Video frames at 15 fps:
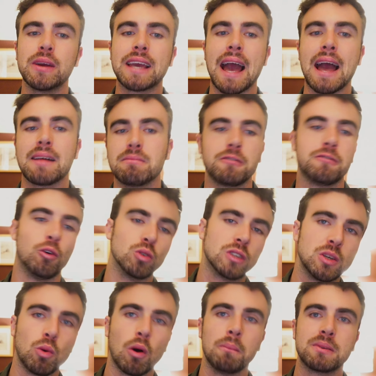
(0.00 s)
get
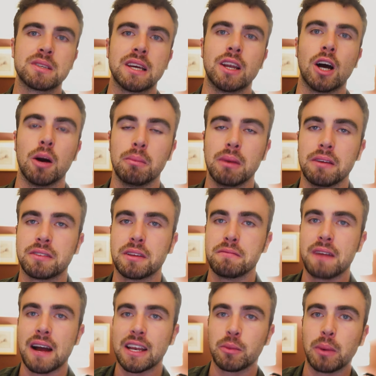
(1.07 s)
41% uplift in
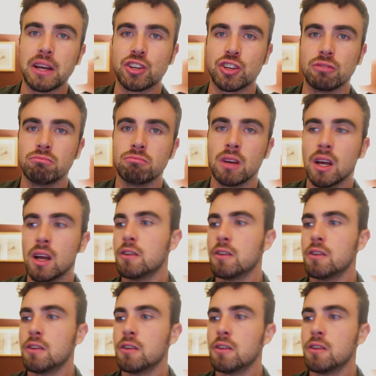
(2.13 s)
valuation,